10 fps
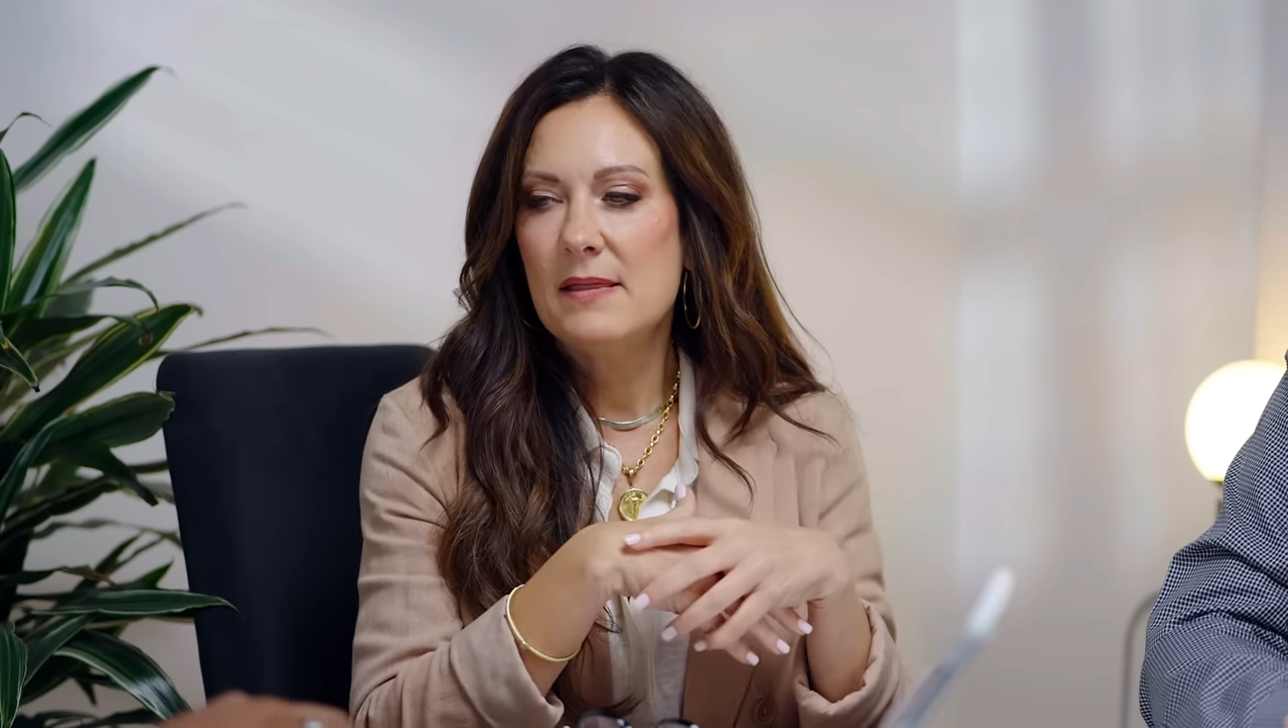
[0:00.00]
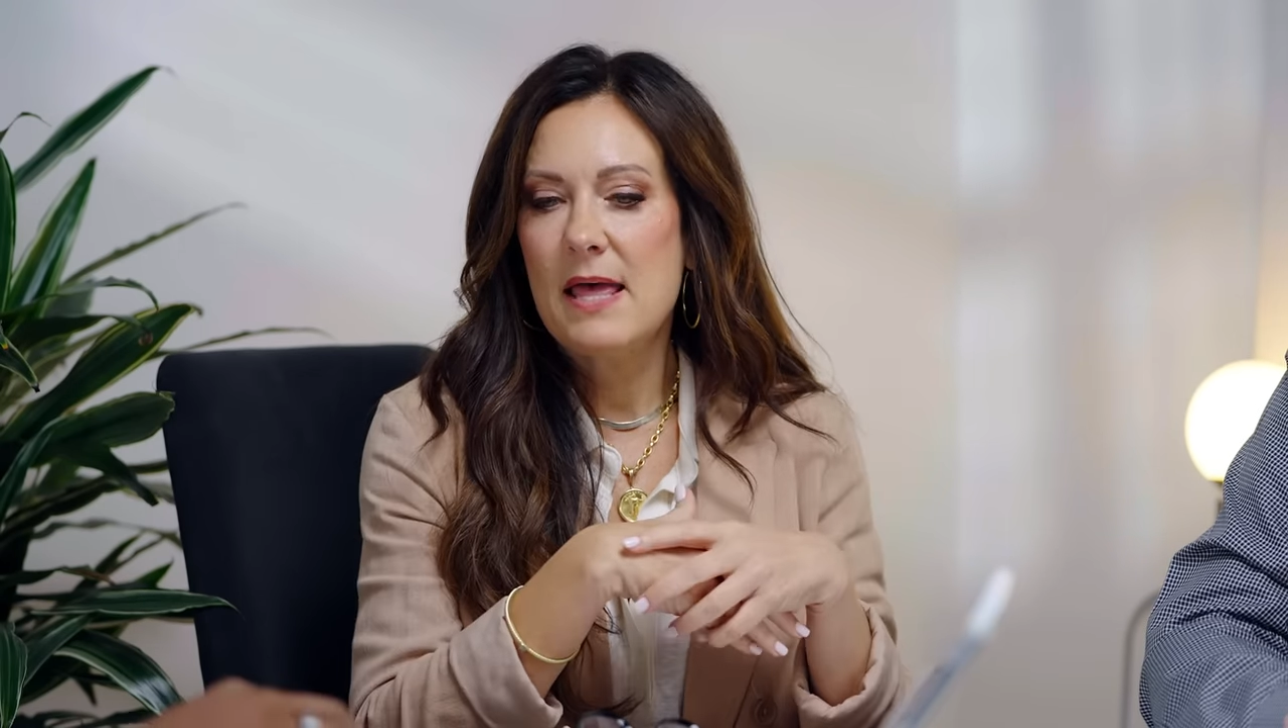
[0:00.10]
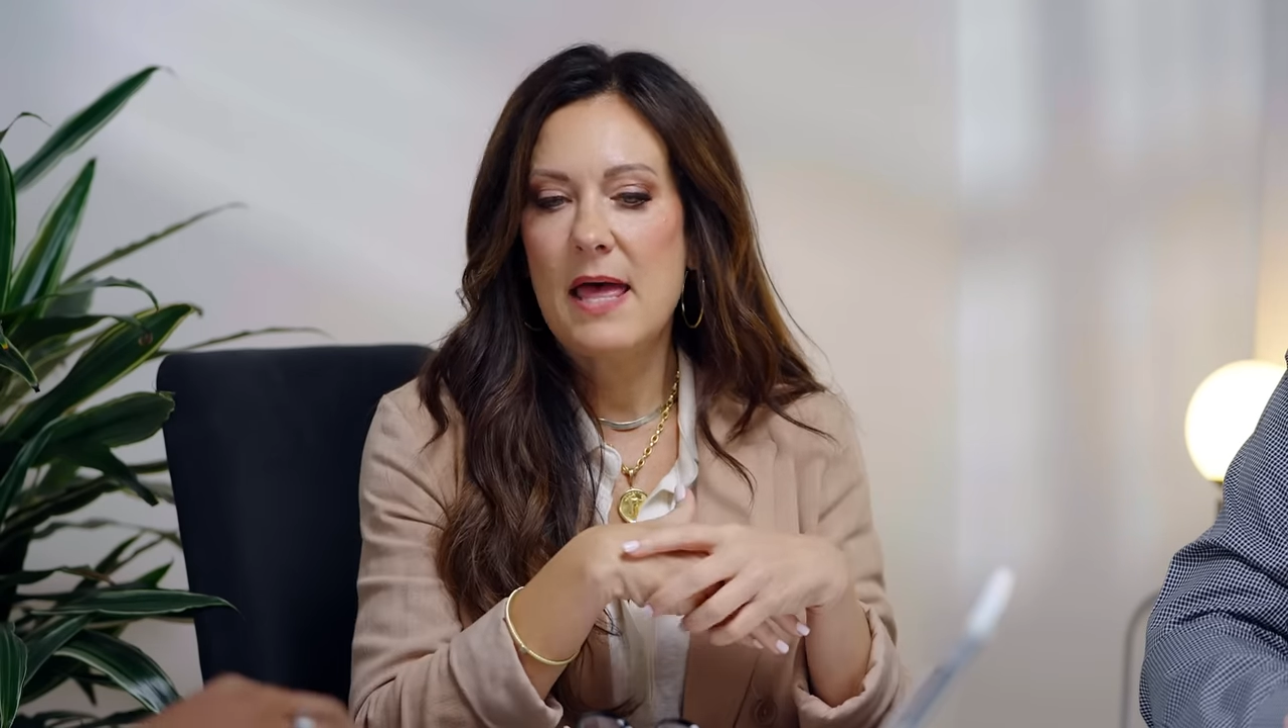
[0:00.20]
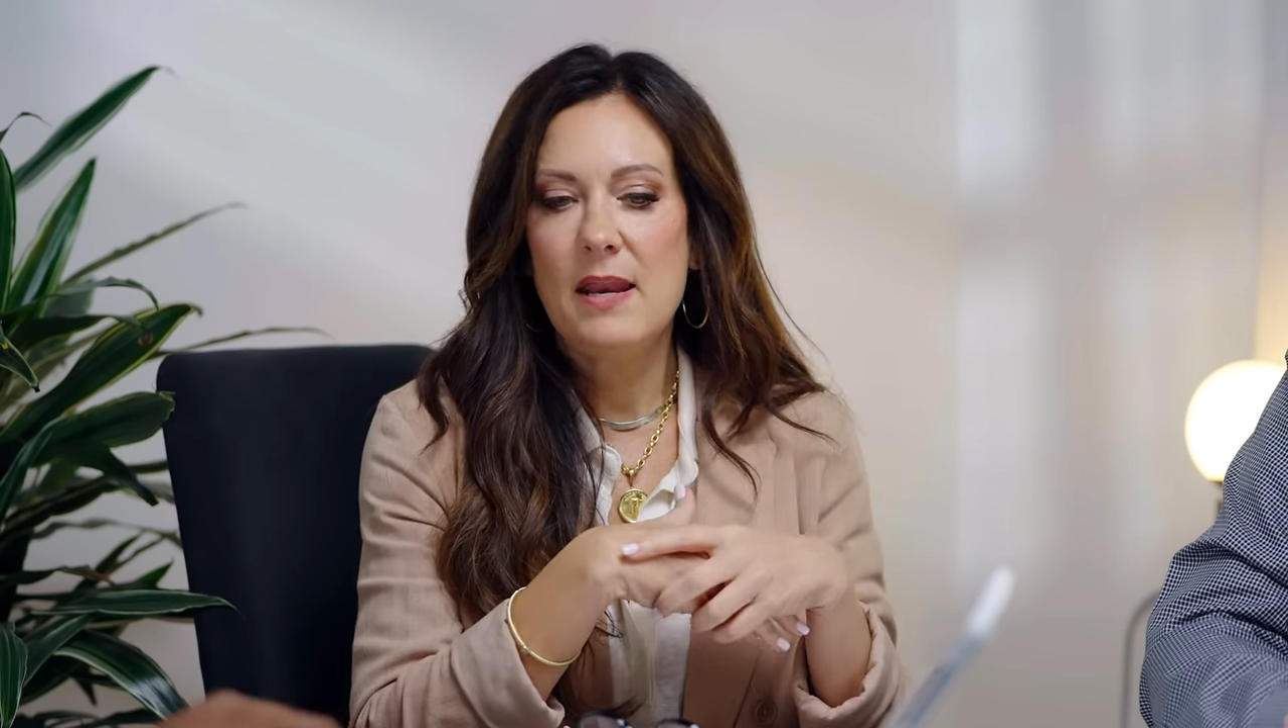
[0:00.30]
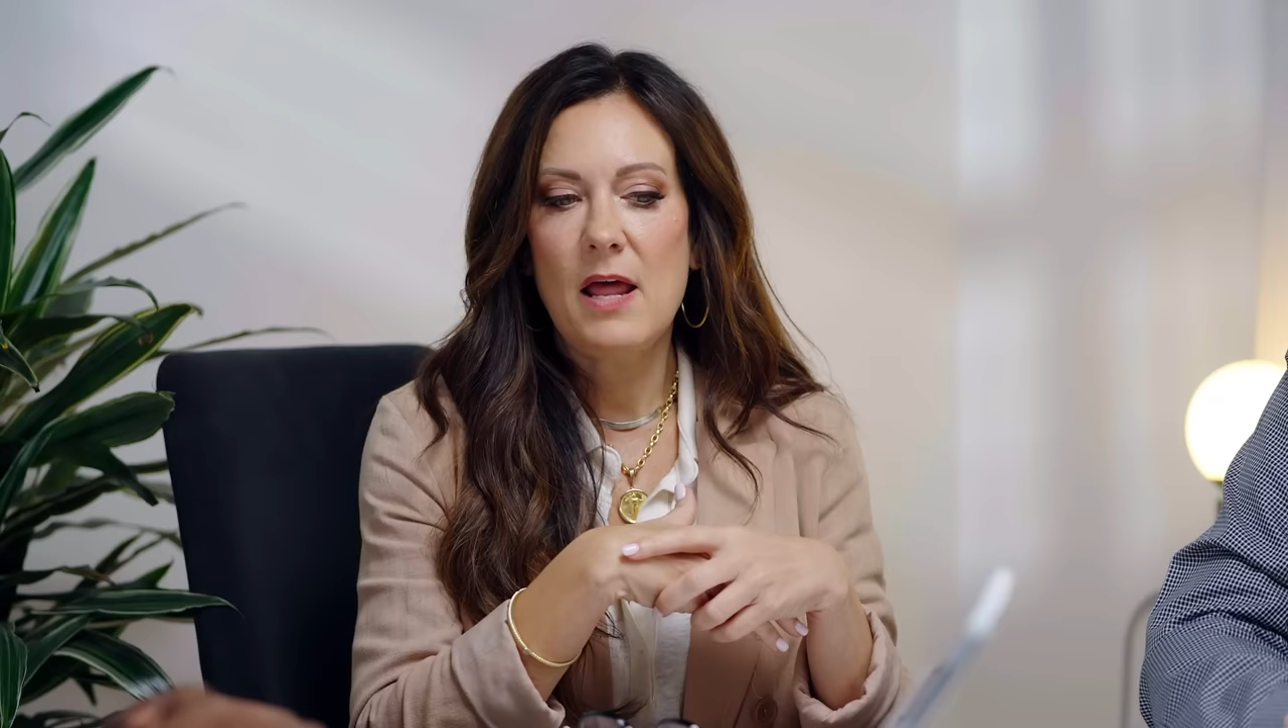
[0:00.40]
that